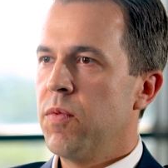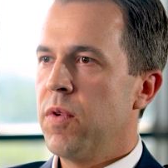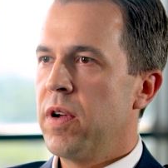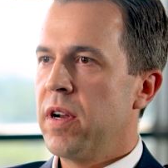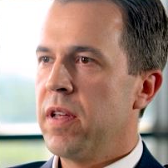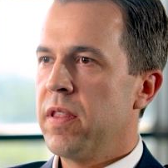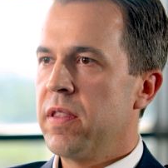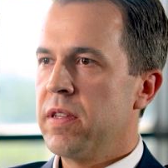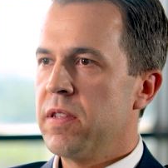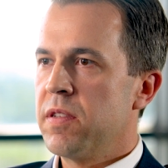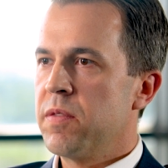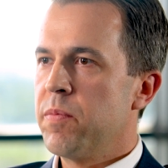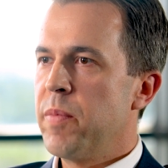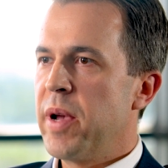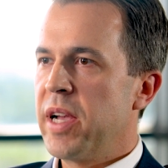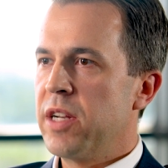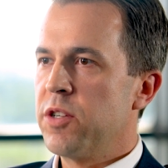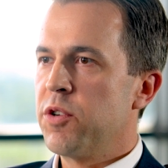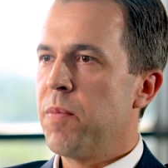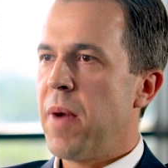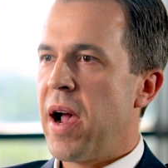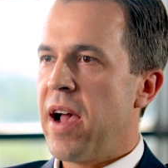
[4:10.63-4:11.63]
one of these
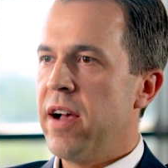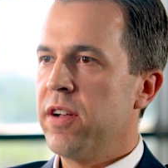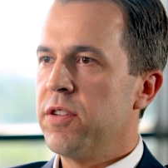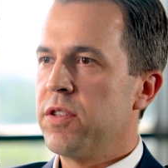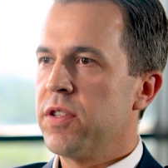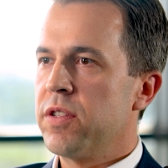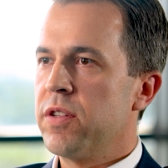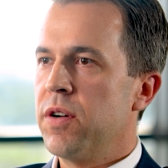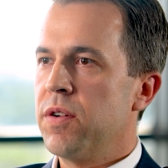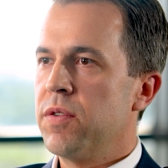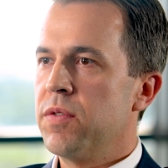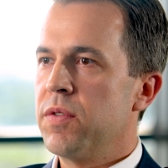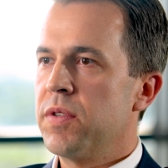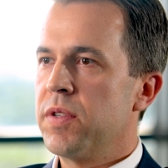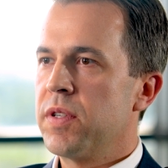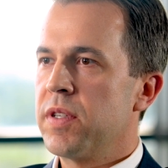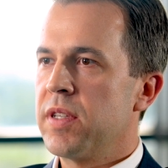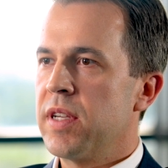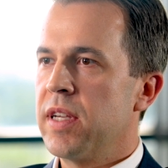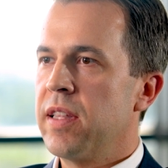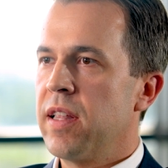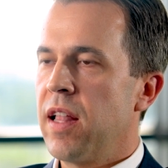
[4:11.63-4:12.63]
major
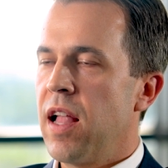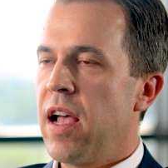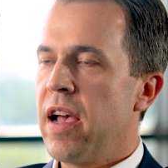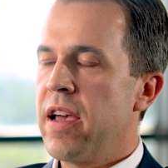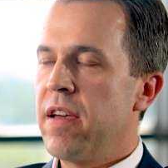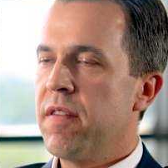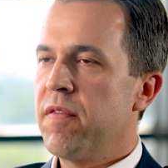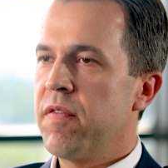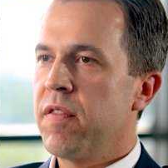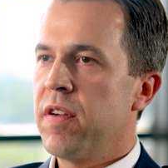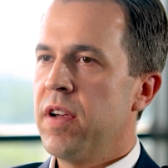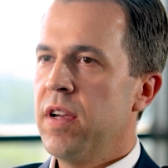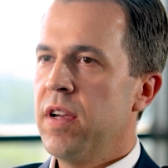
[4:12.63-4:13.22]
milestones in life.